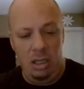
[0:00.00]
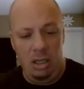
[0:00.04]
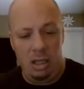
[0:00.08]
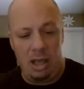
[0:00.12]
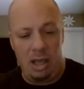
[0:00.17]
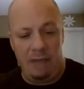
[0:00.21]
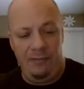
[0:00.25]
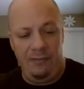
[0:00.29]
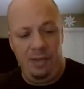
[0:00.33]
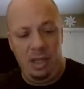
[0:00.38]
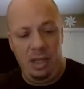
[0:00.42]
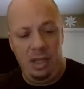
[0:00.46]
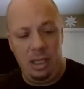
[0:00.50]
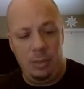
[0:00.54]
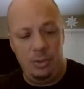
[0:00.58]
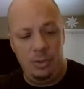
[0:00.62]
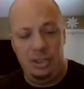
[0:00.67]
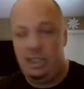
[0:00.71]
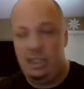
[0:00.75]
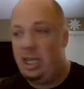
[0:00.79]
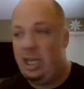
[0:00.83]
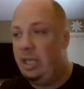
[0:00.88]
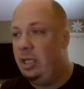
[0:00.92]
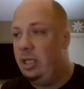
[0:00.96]
I feel like it was
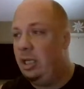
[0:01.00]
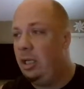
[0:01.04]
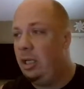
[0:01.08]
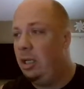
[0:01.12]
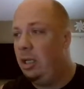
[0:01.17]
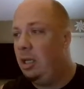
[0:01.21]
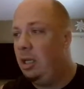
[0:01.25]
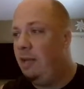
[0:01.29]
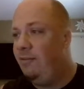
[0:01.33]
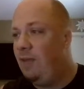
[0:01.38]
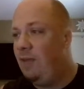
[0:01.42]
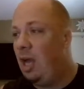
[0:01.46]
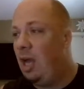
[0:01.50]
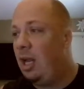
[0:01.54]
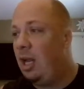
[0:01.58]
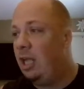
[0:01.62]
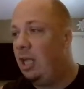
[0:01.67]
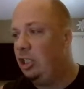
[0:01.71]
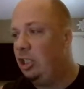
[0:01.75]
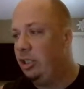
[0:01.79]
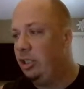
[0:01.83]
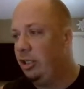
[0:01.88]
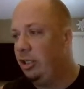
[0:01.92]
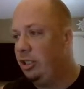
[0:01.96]
JD. If not, I
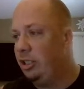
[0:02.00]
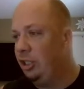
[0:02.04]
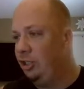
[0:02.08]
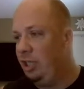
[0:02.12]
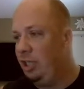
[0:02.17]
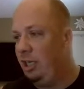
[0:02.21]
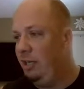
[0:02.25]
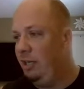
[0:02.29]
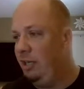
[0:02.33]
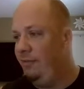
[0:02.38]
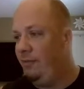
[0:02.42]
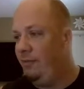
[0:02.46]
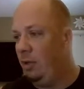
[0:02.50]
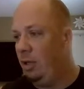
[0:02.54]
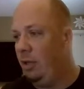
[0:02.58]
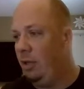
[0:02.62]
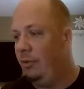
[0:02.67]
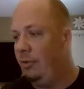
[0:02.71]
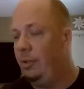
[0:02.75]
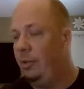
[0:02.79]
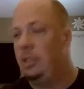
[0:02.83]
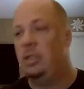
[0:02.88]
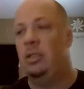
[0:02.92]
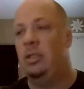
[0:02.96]
just looked at JD for another
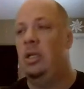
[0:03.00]
reason.